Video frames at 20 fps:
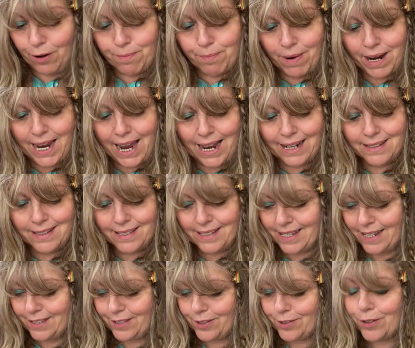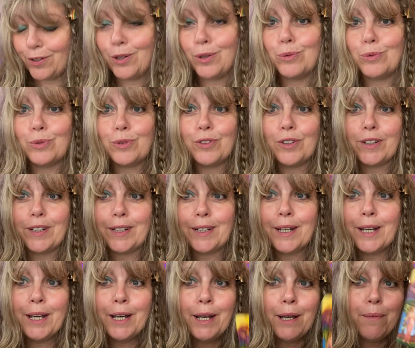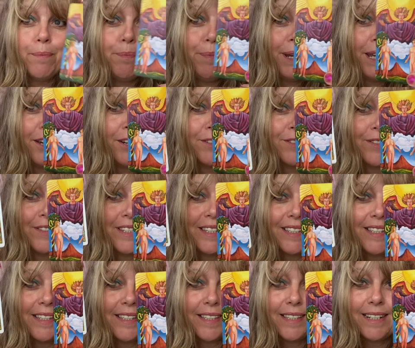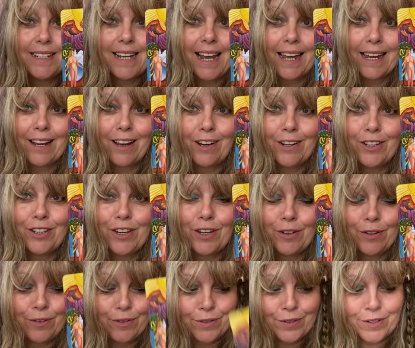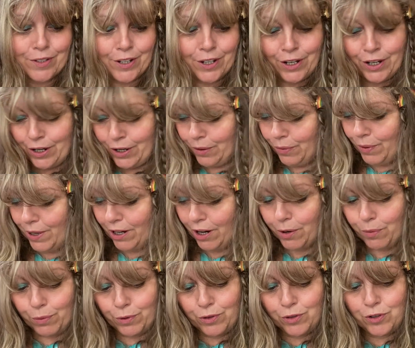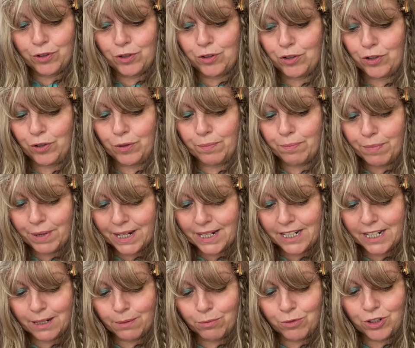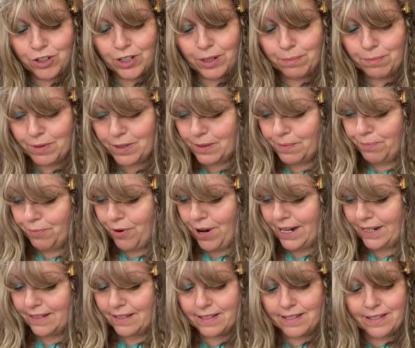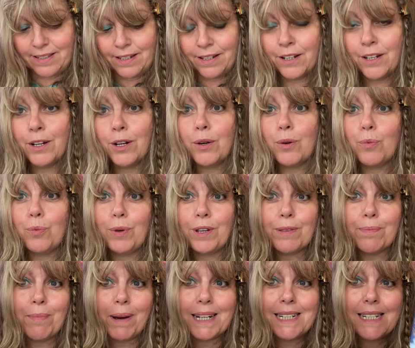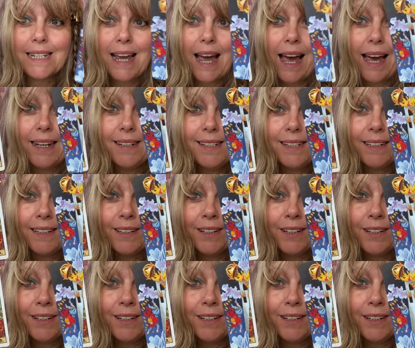on my ancestor altar because this is the deck I use when I want to do mediumship spreads with my dad.